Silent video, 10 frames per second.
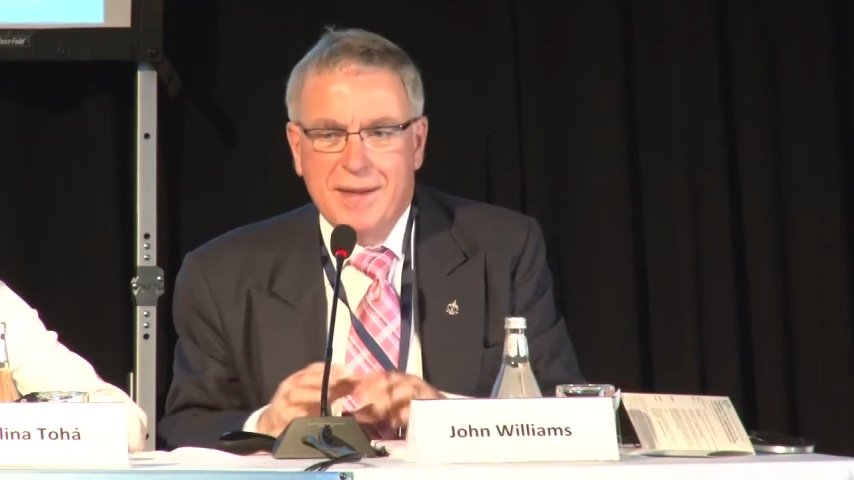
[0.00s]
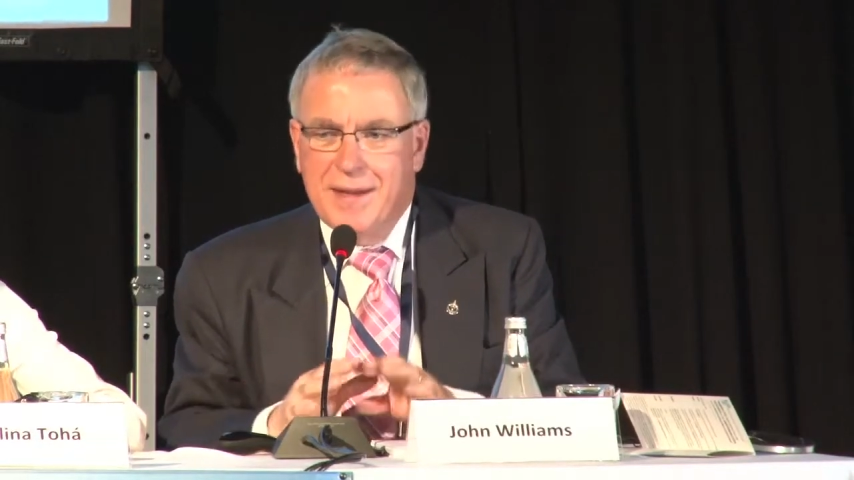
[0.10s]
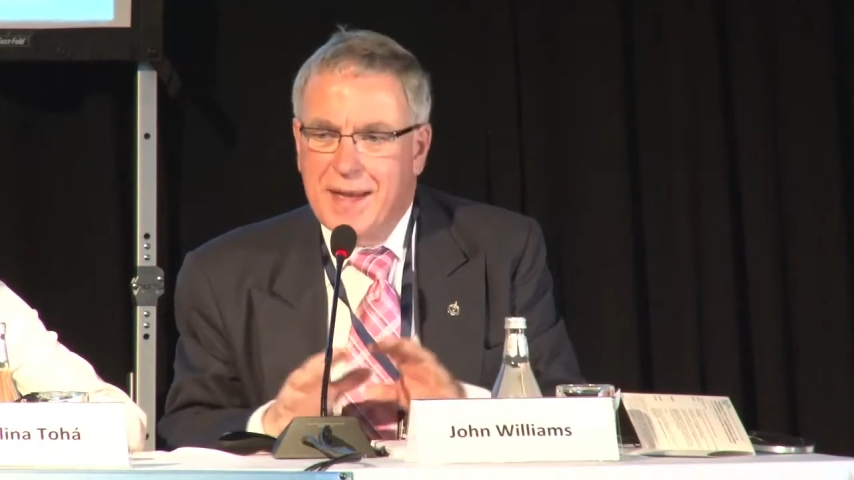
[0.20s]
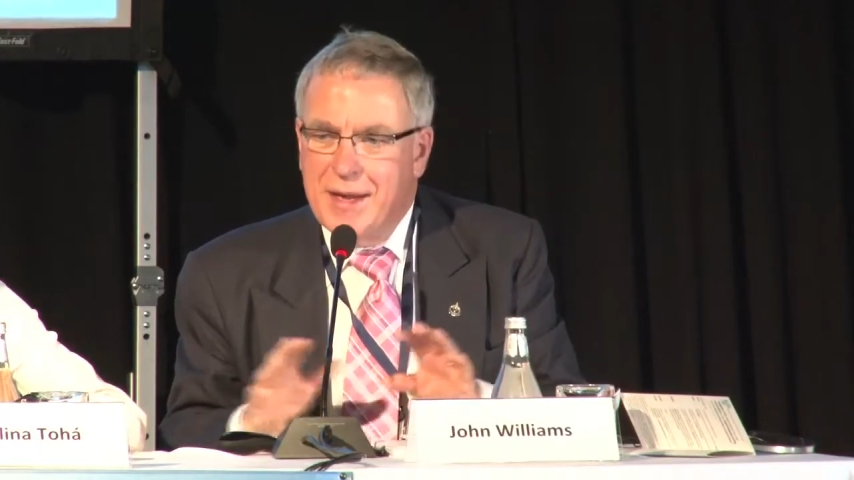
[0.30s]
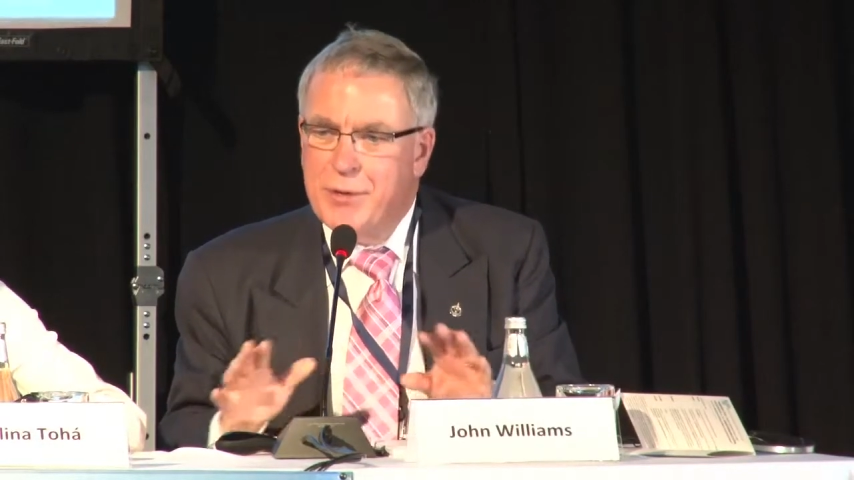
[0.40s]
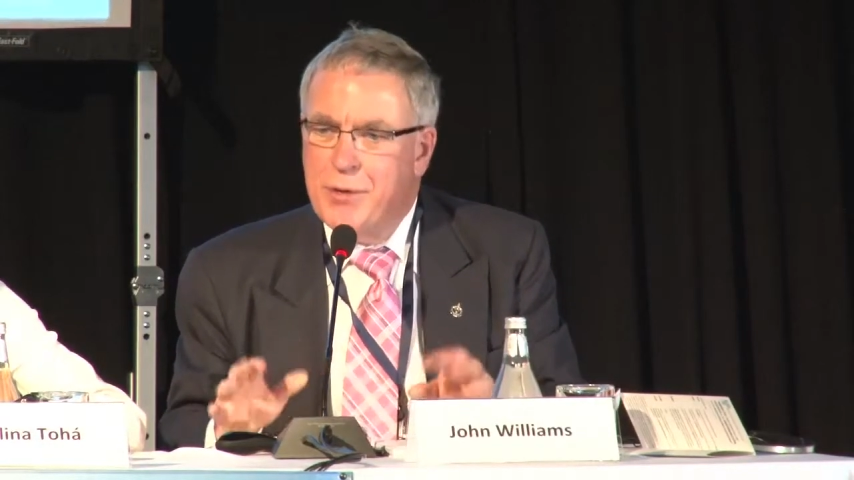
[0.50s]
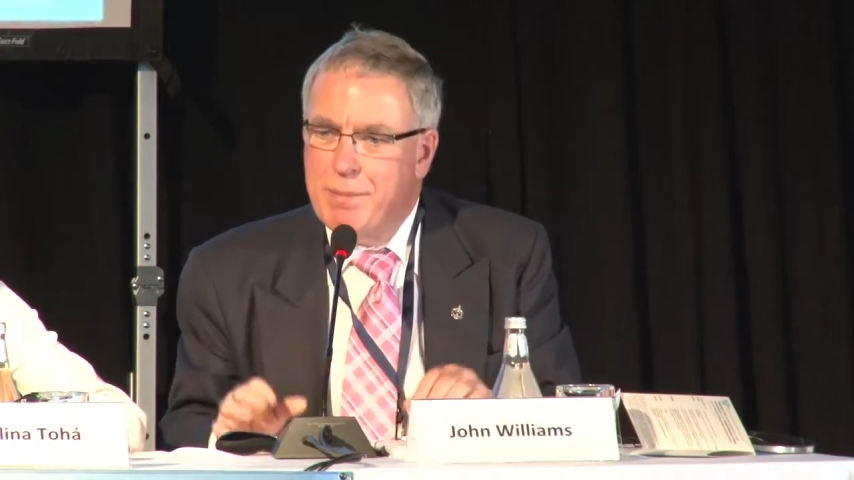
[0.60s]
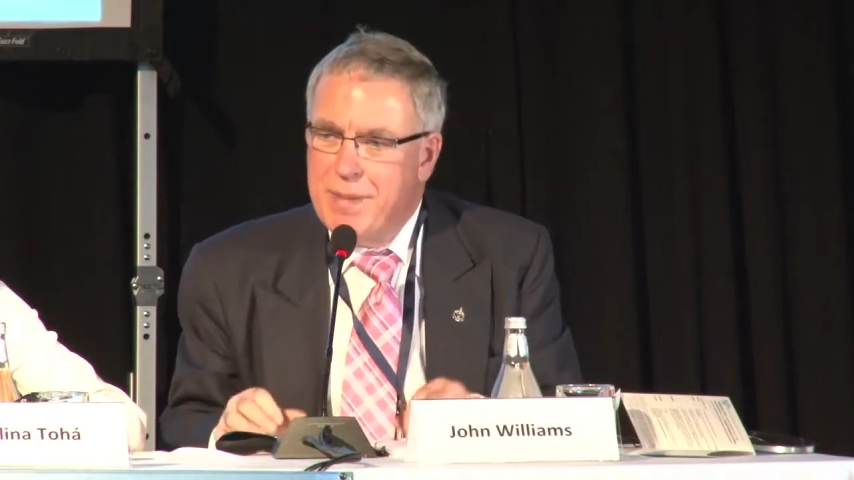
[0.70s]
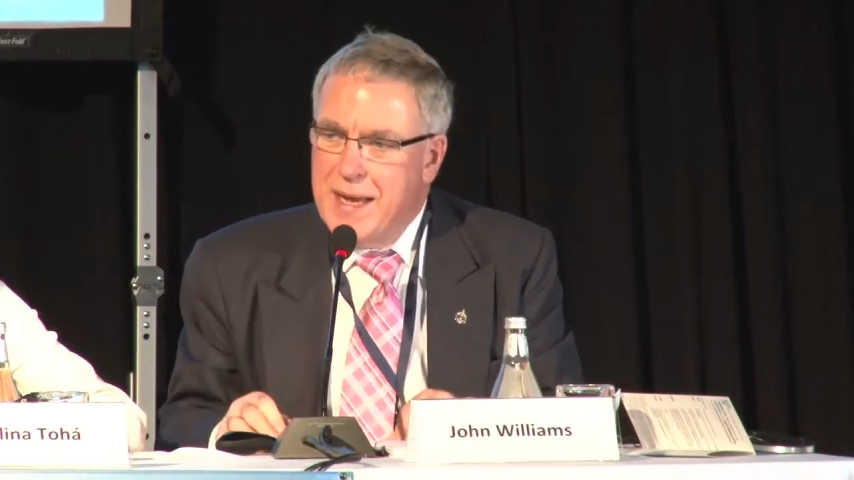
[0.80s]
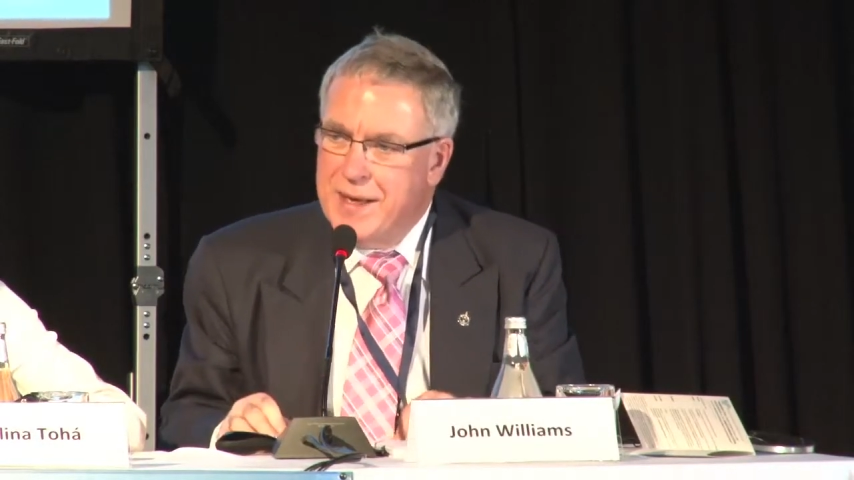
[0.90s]
they had to
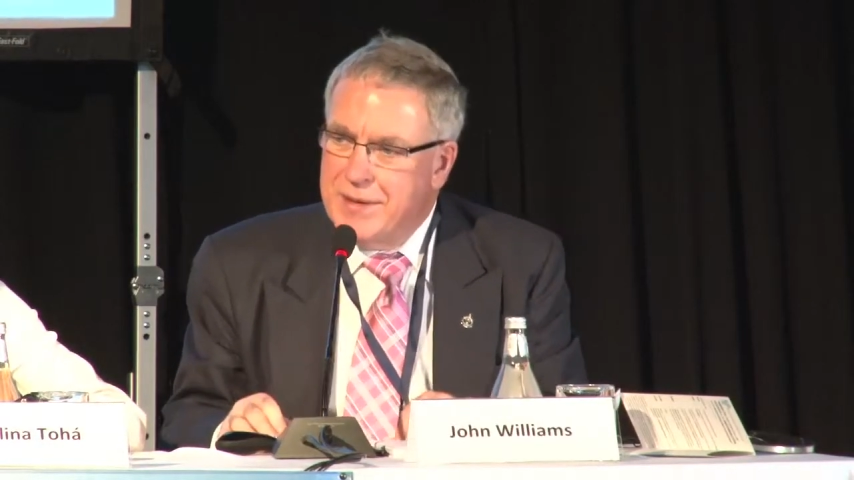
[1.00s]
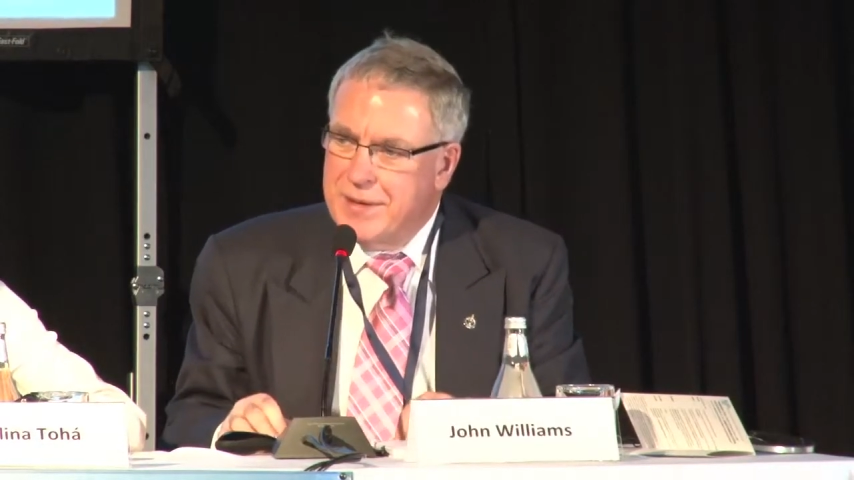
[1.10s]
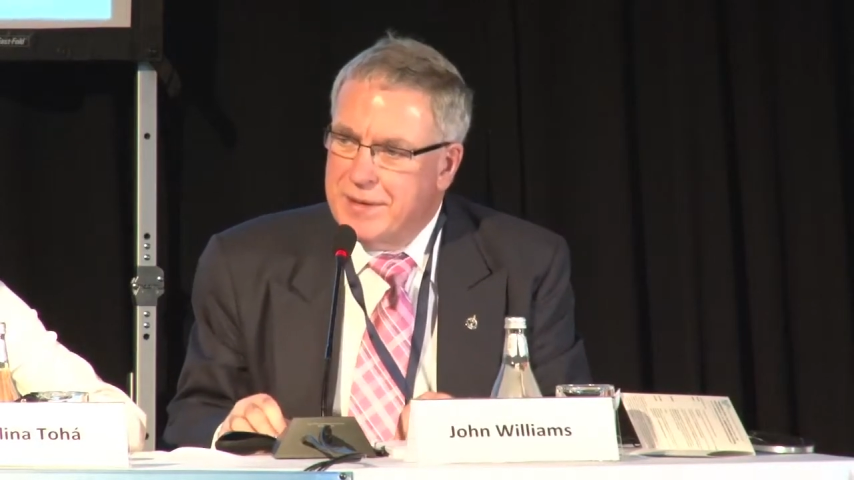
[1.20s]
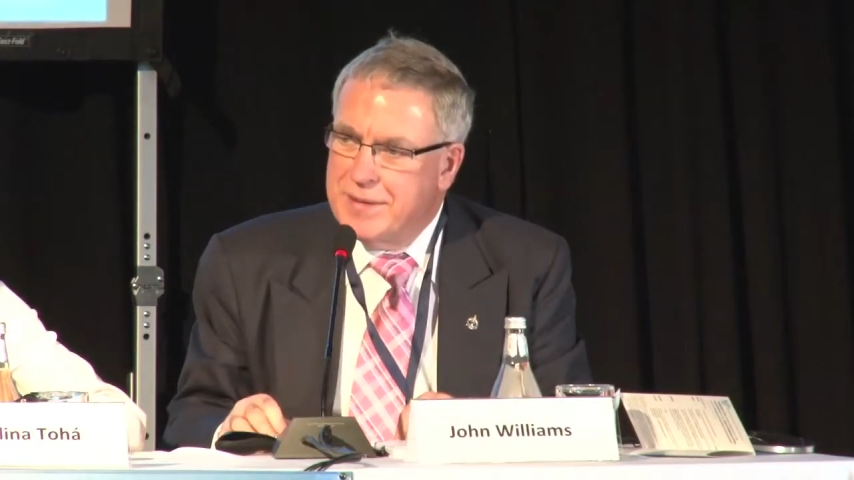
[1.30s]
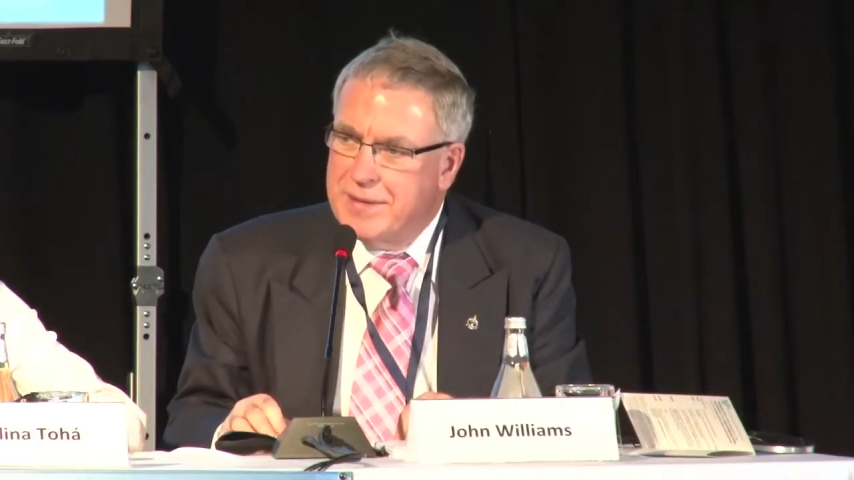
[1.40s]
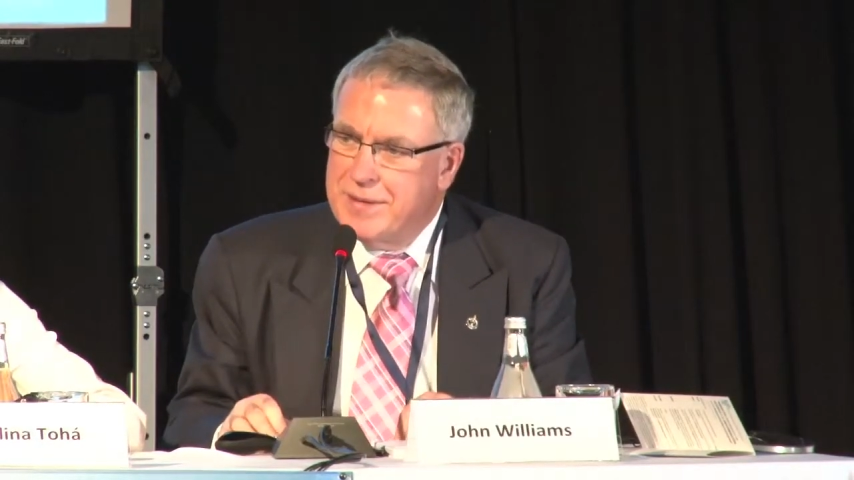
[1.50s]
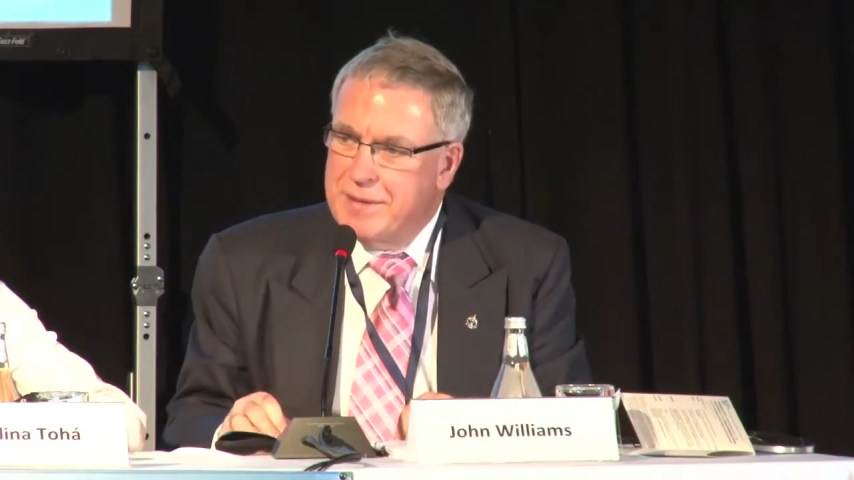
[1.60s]
abandon it